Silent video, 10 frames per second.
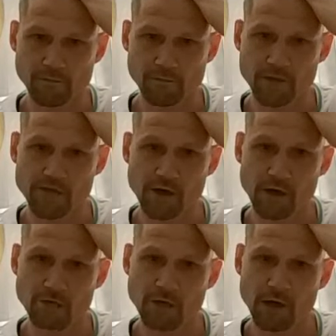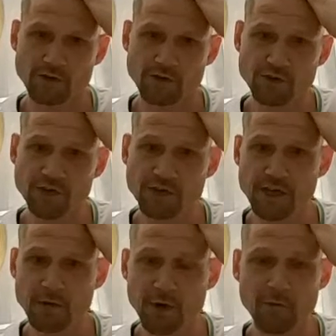So I'll just
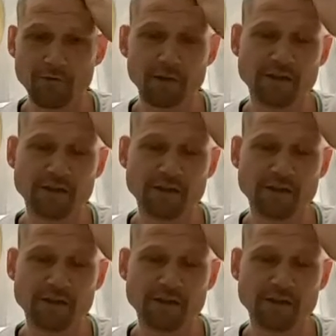continue on with these.